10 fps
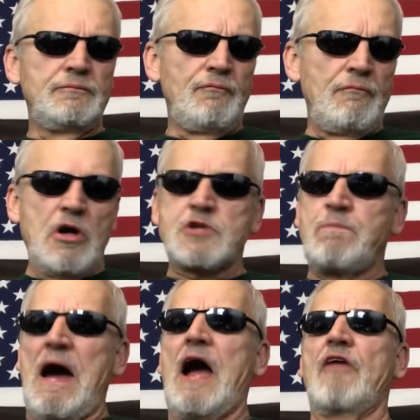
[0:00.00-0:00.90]
most
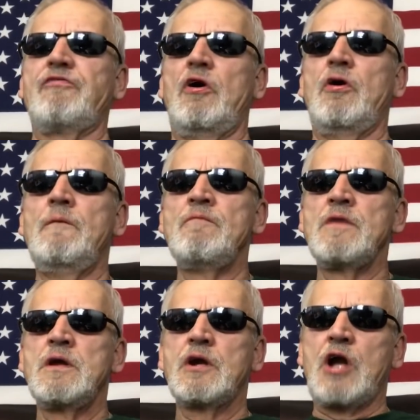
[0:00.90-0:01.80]
powerful
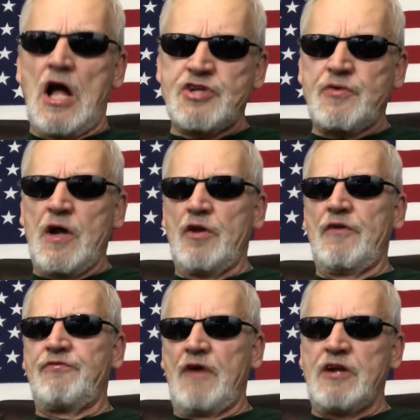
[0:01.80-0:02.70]
country on
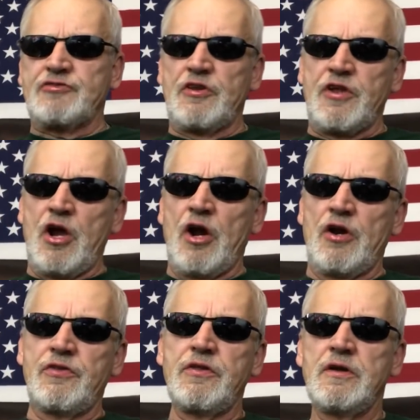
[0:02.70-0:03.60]
the face of the earth,